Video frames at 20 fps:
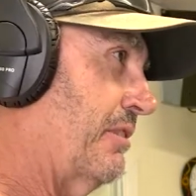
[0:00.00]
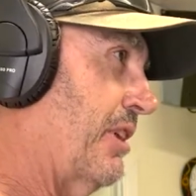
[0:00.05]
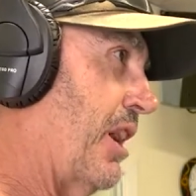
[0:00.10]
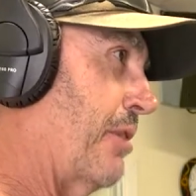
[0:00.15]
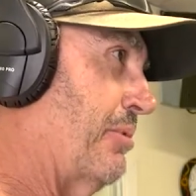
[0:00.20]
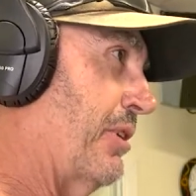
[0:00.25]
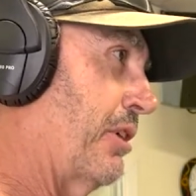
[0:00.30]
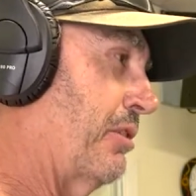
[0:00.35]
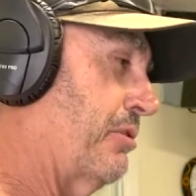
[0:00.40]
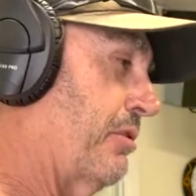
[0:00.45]

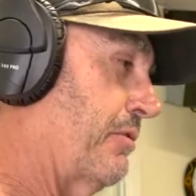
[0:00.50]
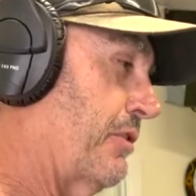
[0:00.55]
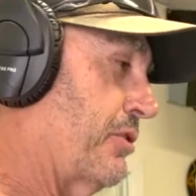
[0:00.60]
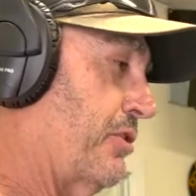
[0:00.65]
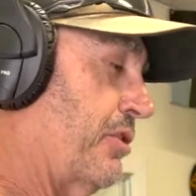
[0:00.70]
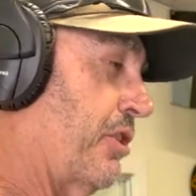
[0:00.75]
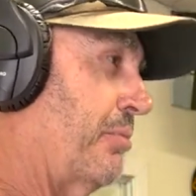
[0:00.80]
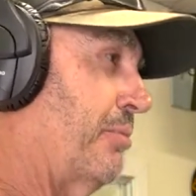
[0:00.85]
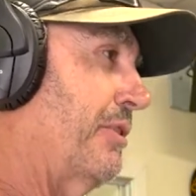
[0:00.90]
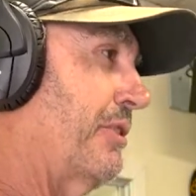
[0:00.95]
opening of the
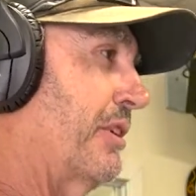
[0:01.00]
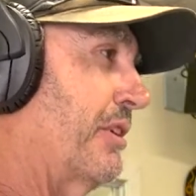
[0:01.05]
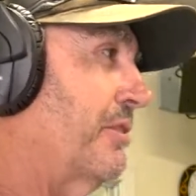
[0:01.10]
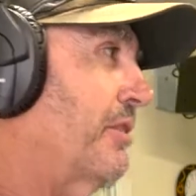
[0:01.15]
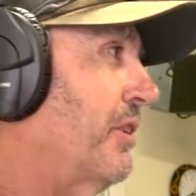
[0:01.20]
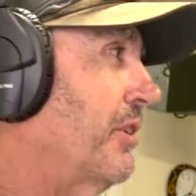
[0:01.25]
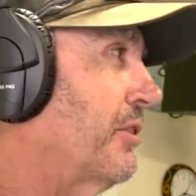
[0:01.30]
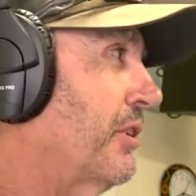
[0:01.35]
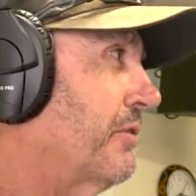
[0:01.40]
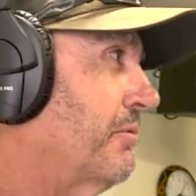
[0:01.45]
shop on the
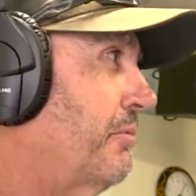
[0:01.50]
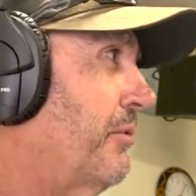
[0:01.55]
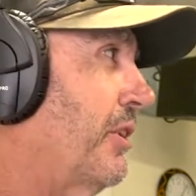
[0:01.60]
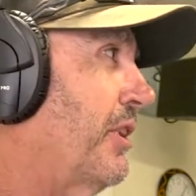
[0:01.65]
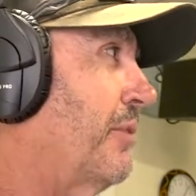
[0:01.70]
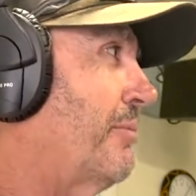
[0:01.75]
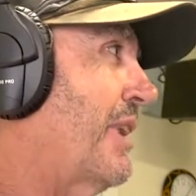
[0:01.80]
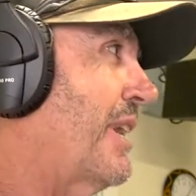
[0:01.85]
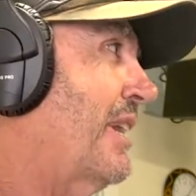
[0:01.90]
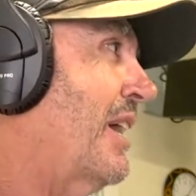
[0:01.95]
on the on
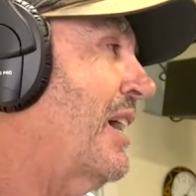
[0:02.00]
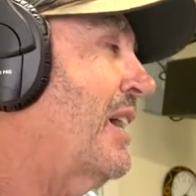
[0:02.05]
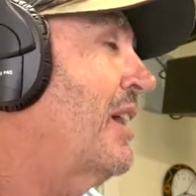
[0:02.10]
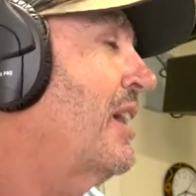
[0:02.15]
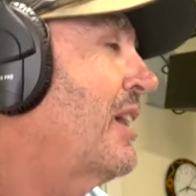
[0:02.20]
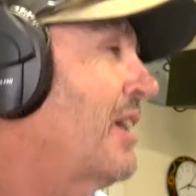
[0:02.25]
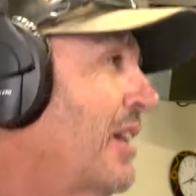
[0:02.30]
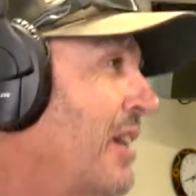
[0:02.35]
the Monday.